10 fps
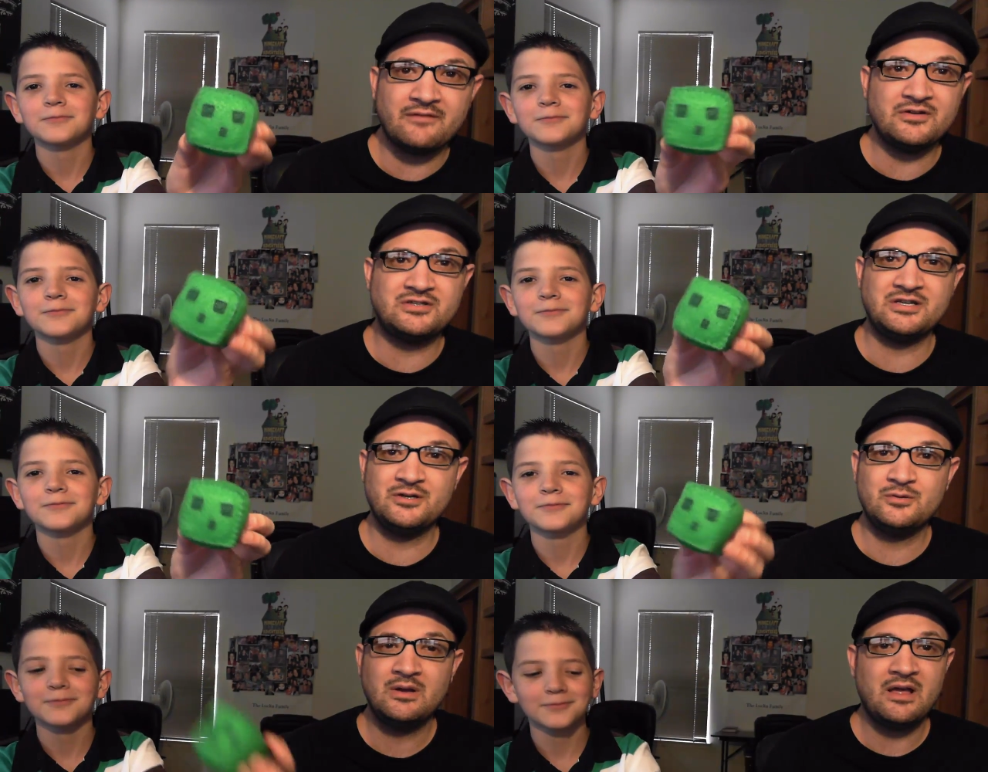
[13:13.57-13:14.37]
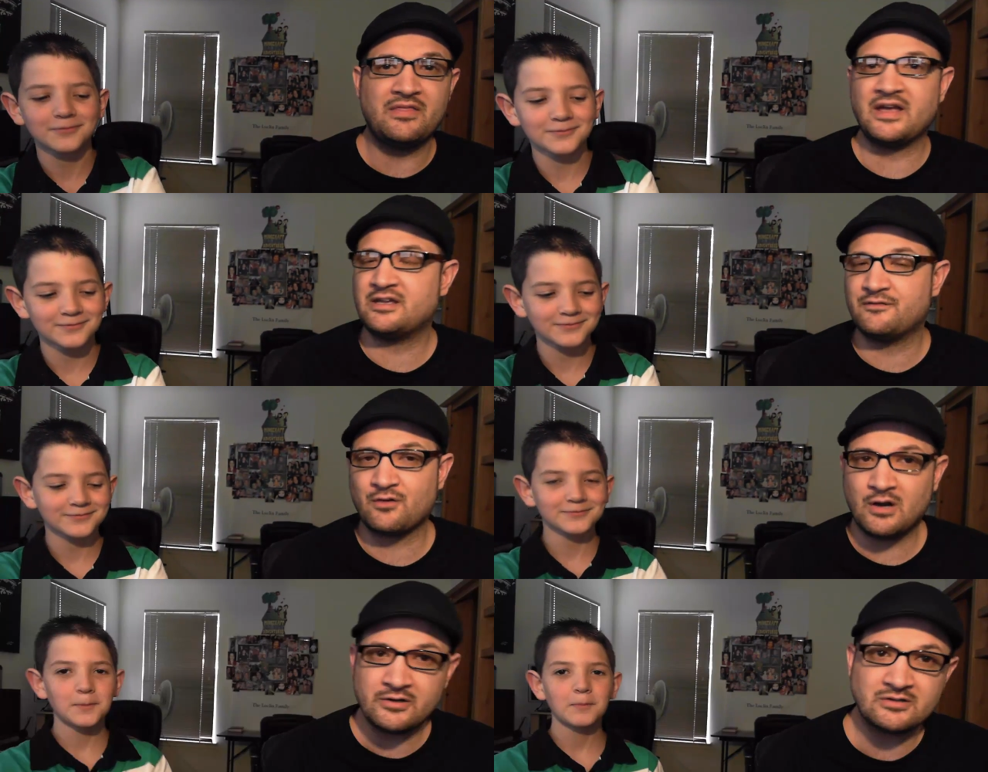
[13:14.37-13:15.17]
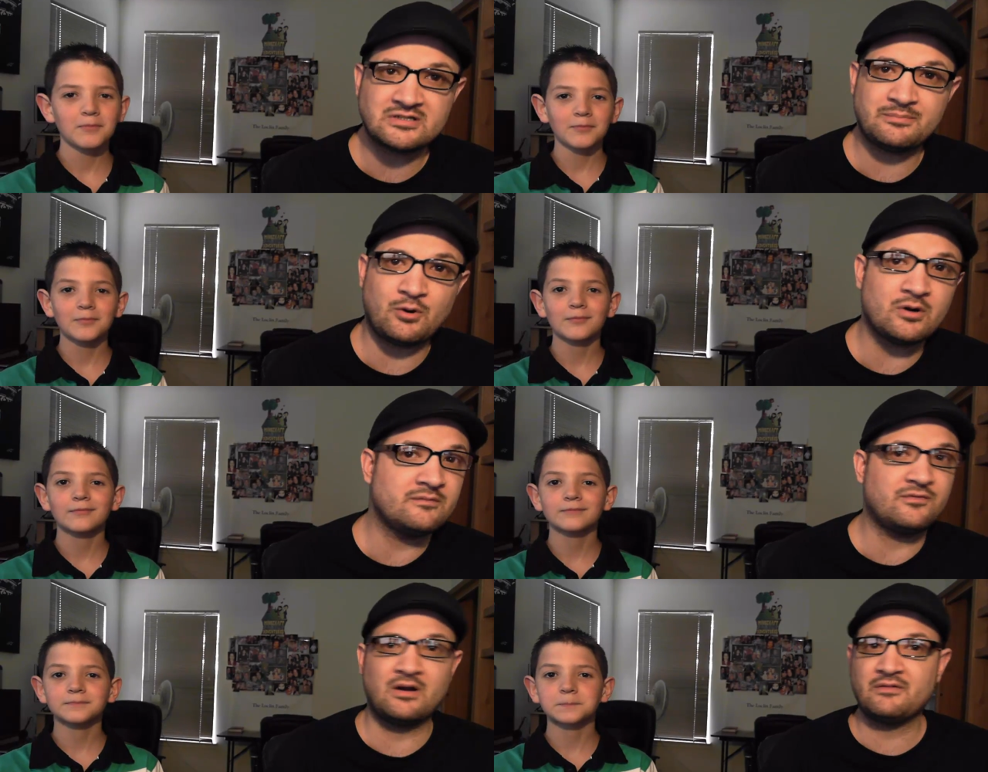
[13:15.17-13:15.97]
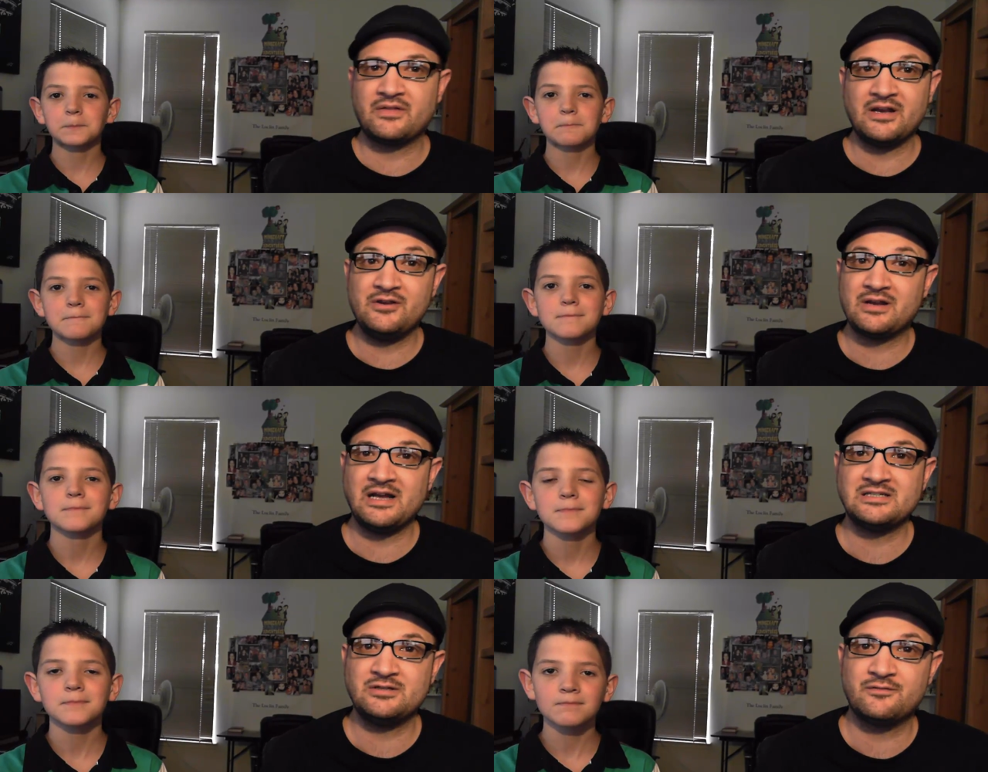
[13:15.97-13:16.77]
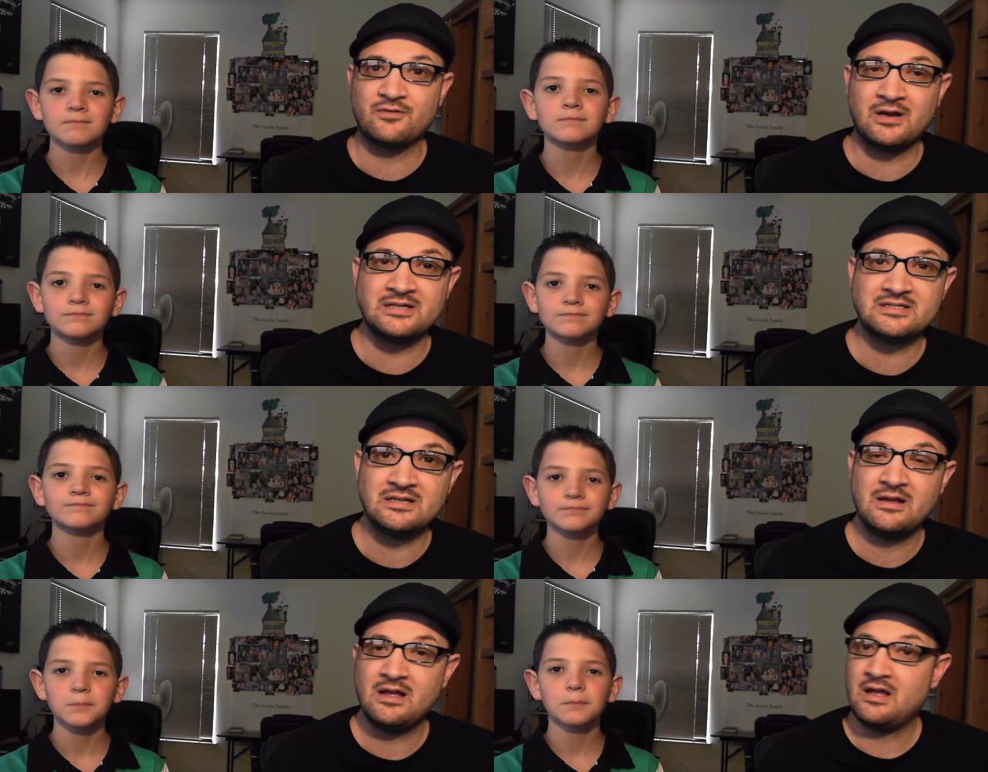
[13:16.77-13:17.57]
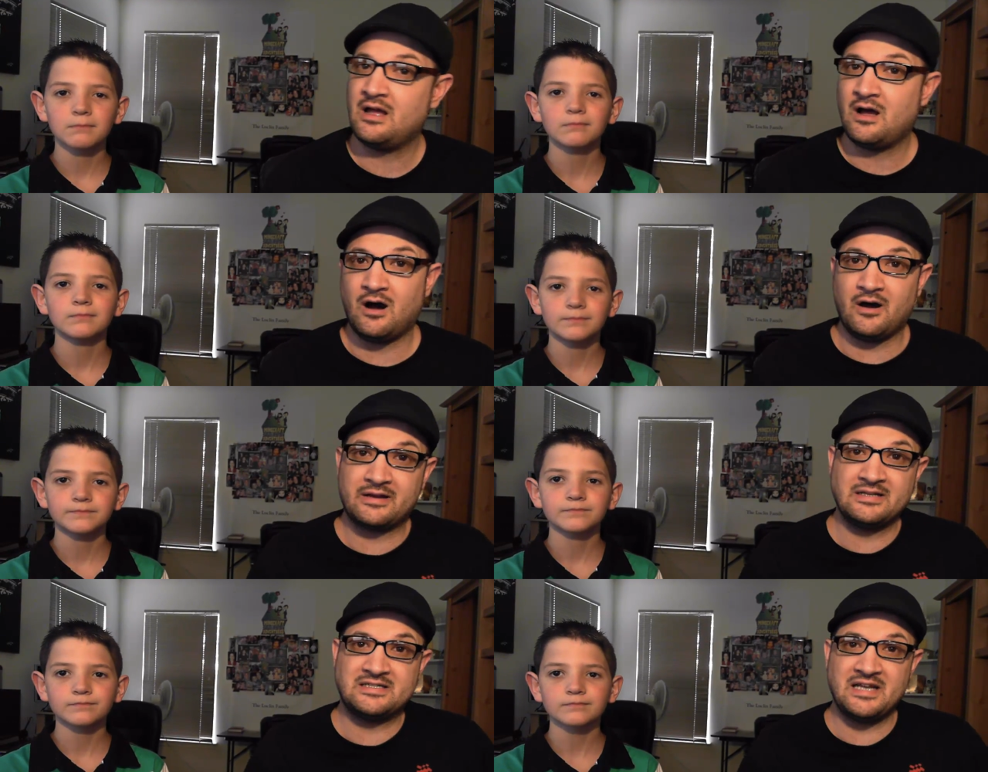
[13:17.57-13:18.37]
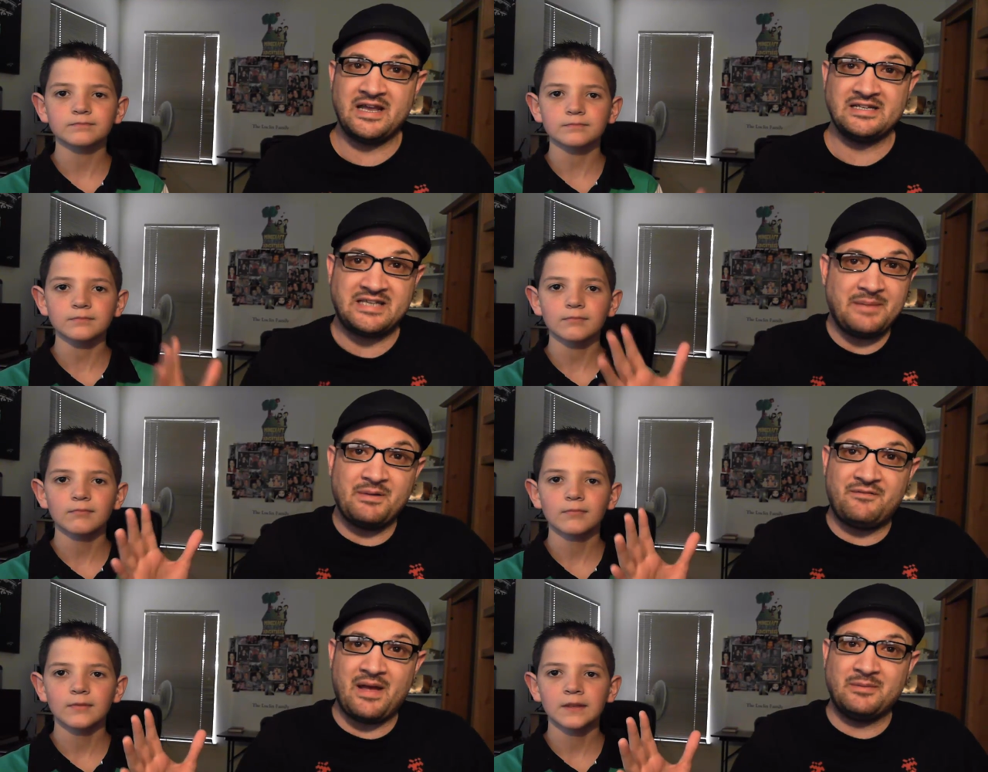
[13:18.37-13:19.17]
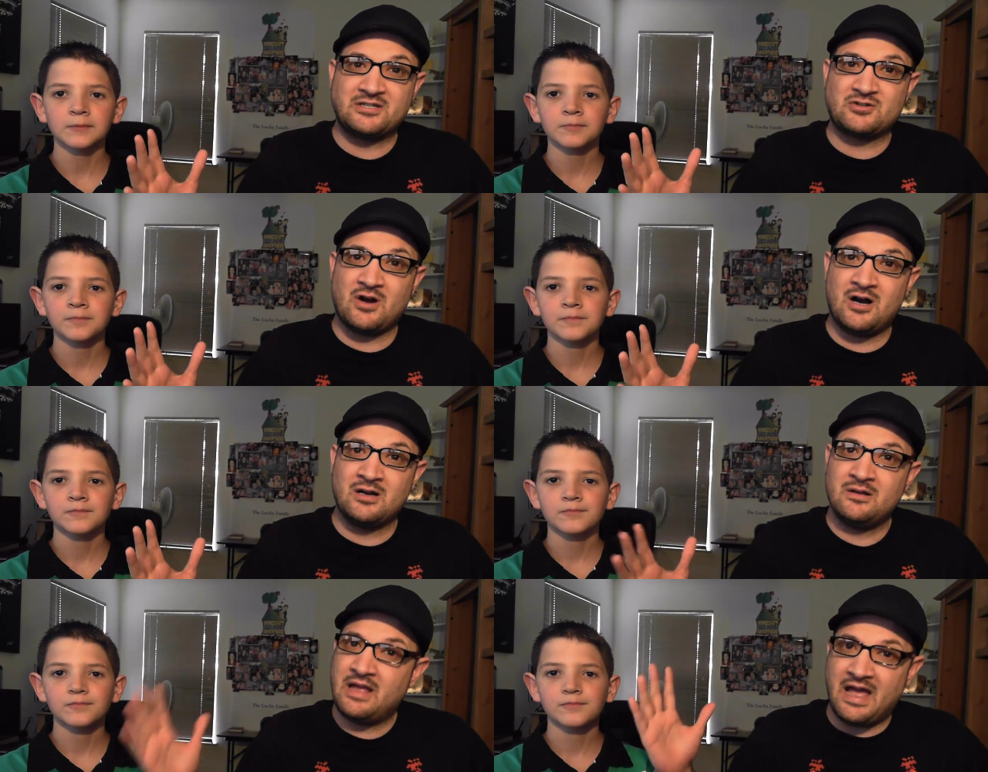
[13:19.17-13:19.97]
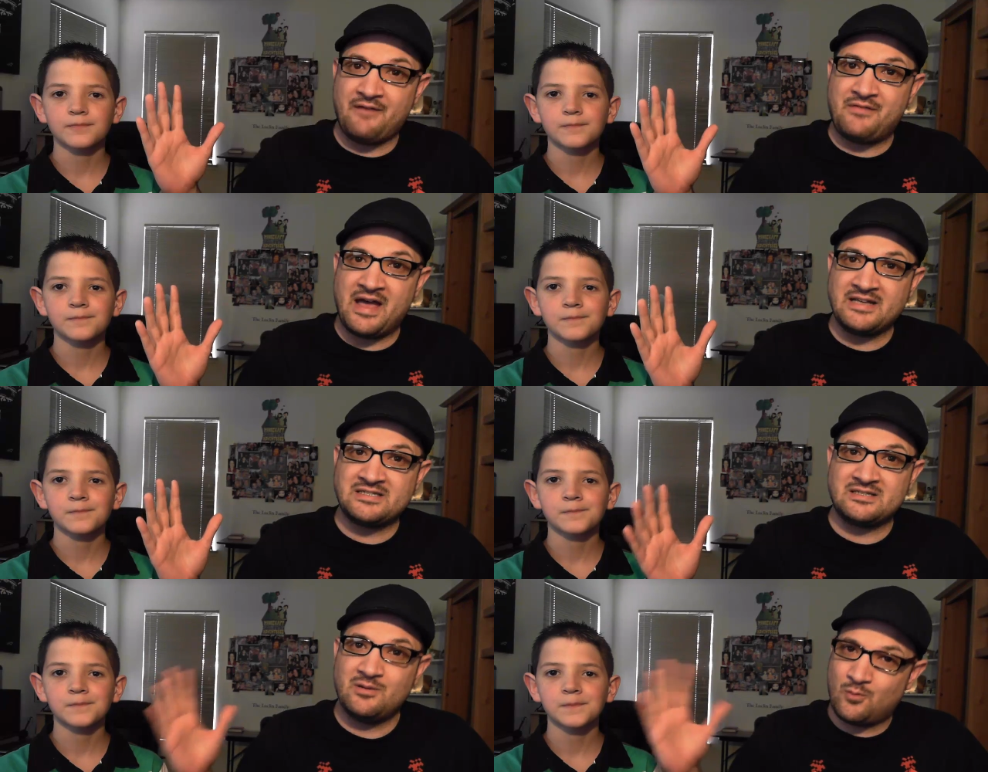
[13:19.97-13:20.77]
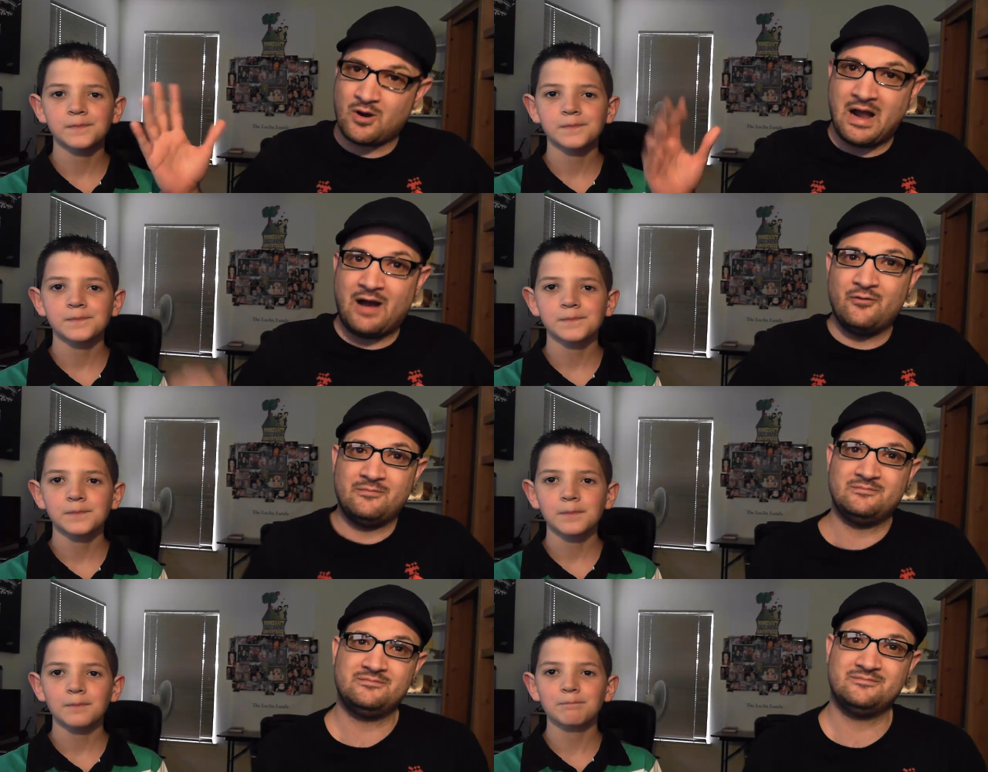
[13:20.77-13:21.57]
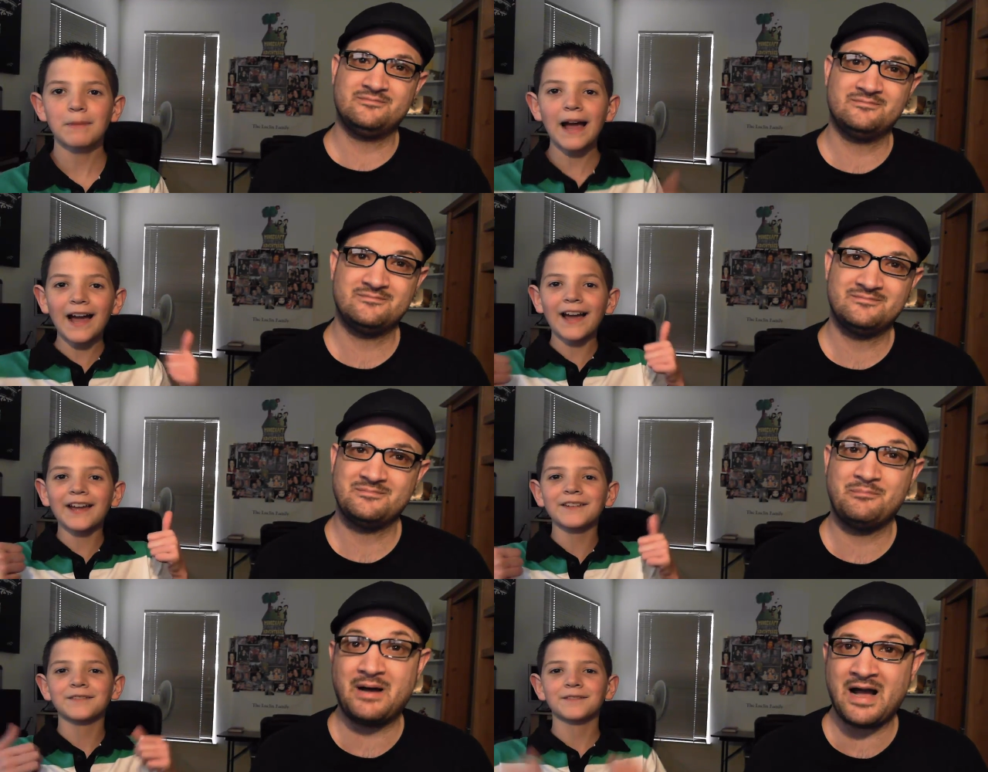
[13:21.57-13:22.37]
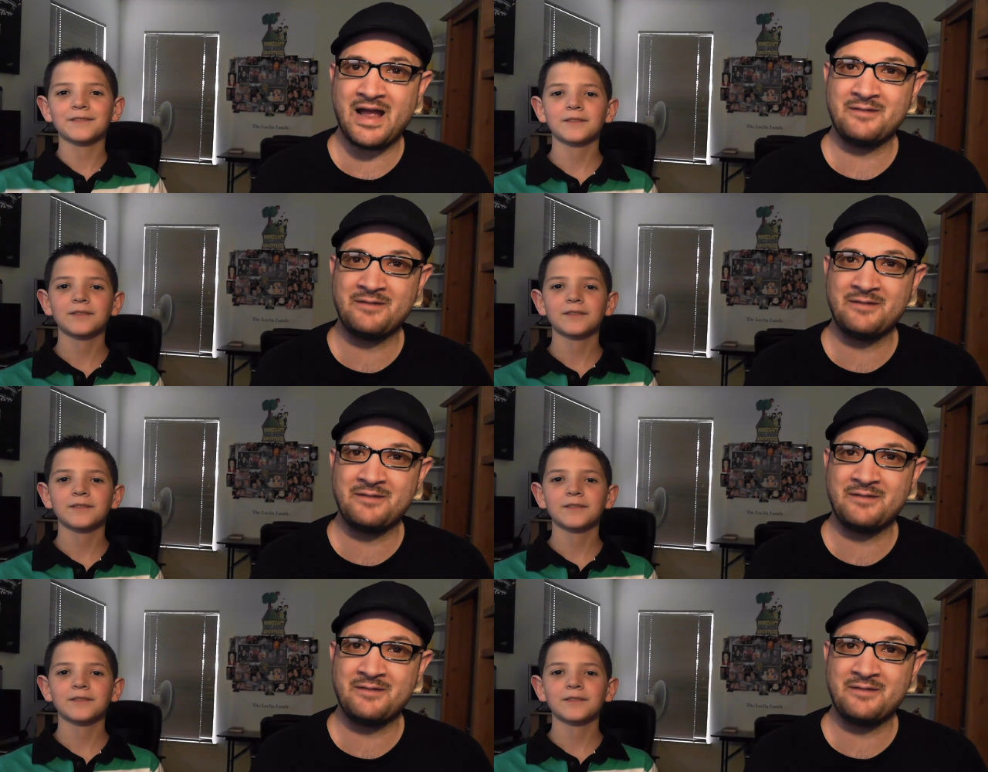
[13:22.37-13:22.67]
Speaker 1: you too. Thank you for all your support and for everything that you guys do for us. All I can say is keep it family strong. FS, we're out. Bye. Bye.